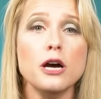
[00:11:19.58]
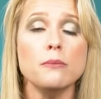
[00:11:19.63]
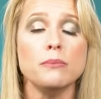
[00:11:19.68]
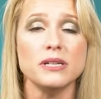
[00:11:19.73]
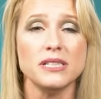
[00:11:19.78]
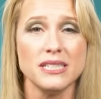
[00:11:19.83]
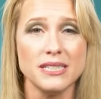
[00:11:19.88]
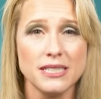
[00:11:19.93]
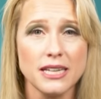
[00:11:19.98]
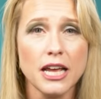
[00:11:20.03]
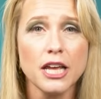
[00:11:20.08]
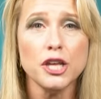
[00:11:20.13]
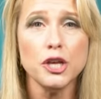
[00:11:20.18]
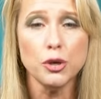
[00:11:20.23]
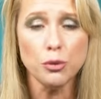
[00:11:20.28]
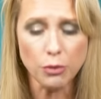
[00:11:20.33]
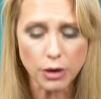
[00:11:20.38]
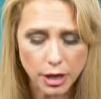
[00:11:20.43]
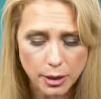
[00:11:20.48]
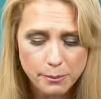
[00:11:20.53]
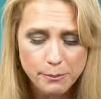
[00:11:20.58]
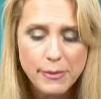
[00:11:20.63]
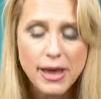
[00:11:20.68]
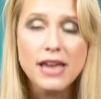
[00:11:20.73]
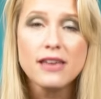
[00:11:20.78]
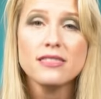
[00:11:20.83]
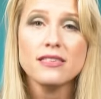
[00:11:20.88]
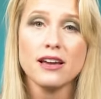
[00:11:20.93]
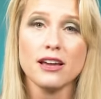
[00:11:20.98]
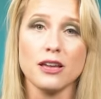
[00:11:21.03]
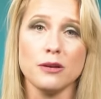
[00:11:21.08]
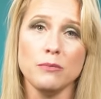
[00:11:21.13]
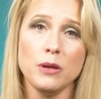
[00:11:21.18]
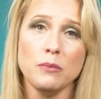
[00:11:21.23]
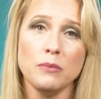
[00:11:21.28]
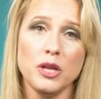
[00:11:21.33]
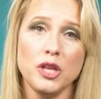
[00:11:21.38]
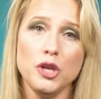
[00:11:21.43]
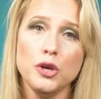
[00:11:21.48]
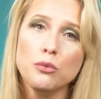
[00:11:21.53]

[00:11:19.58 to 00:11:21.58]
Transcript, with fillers: But today, you want to make that commitment.